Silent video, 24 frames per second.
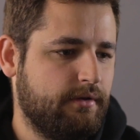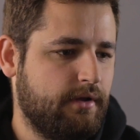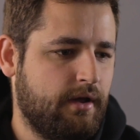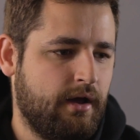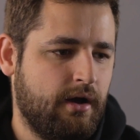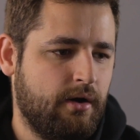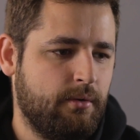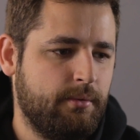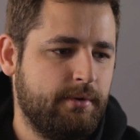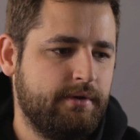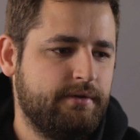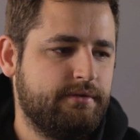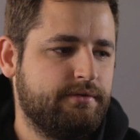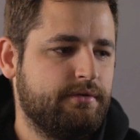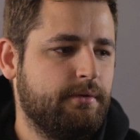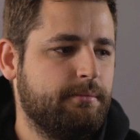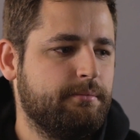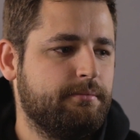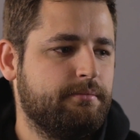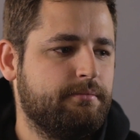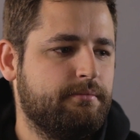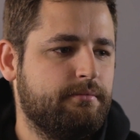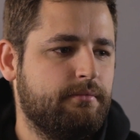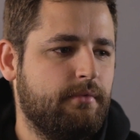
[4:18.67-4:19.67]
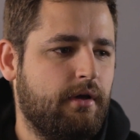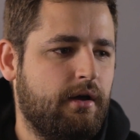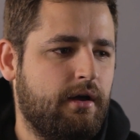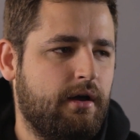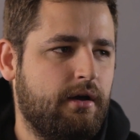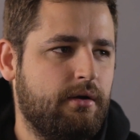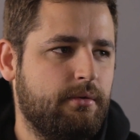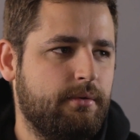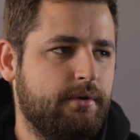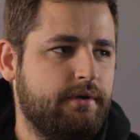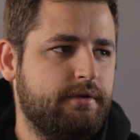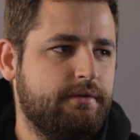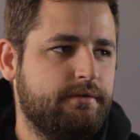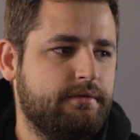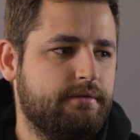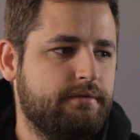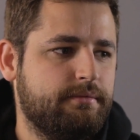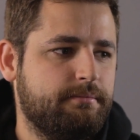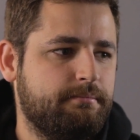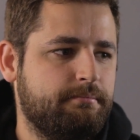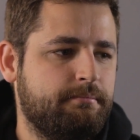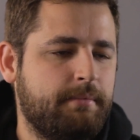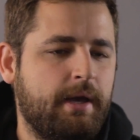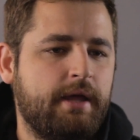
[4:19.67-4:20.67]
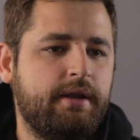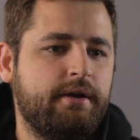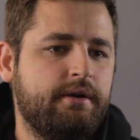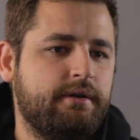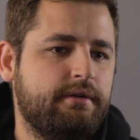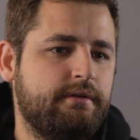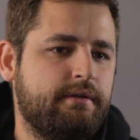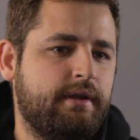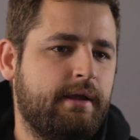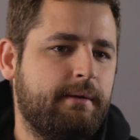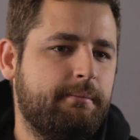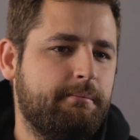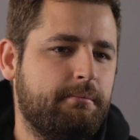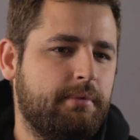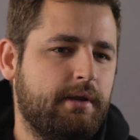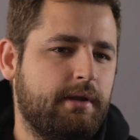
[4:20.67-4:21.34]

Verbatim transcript: always some always better than